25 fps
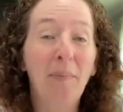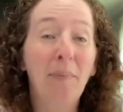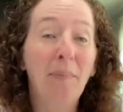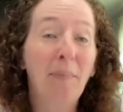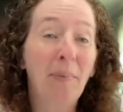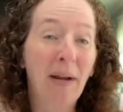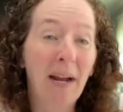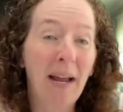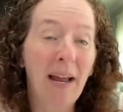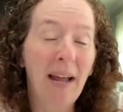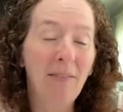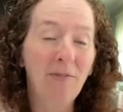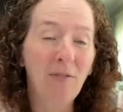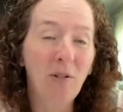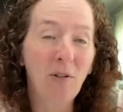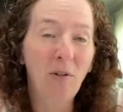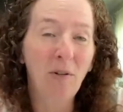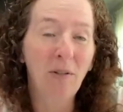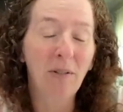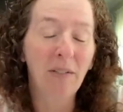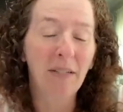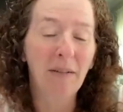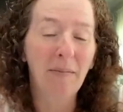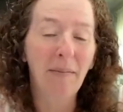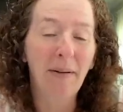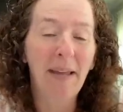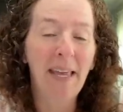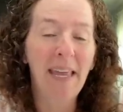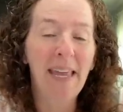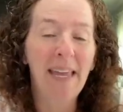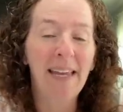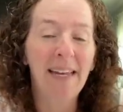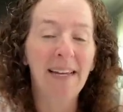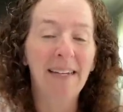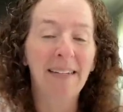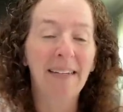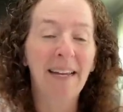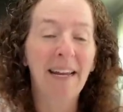but I have to hold it in my
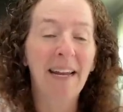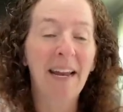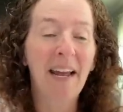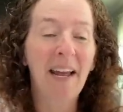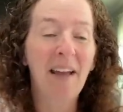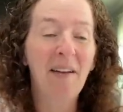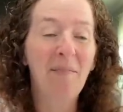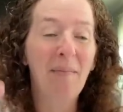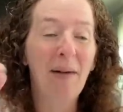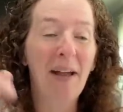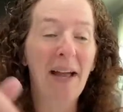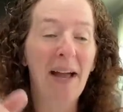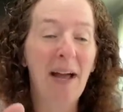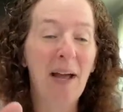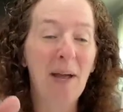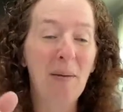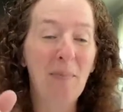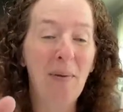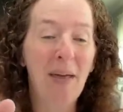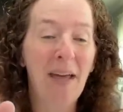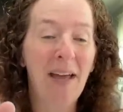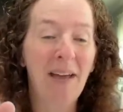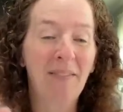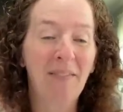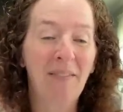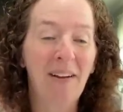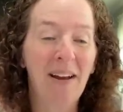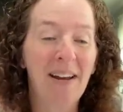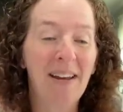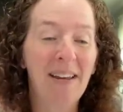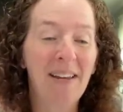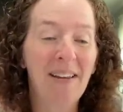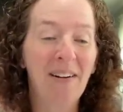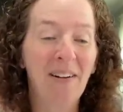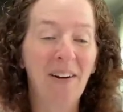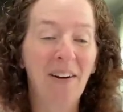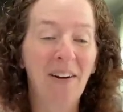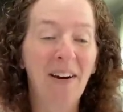hand, and I have my iPad right
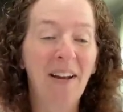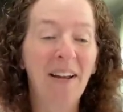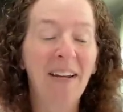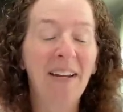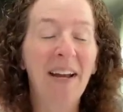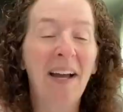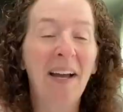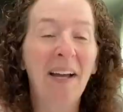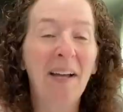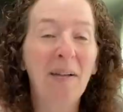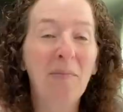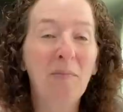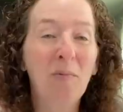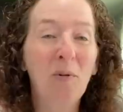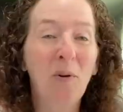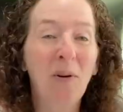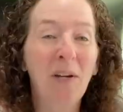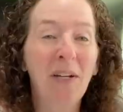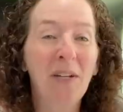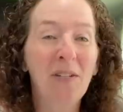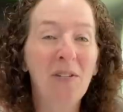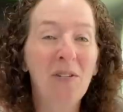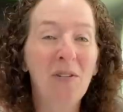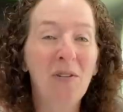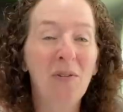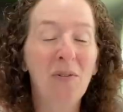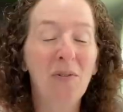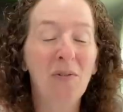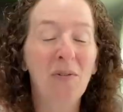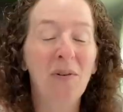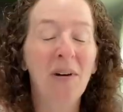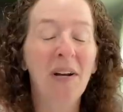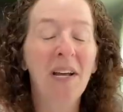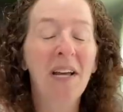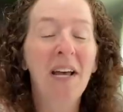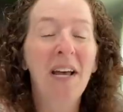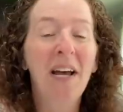here, and I am going to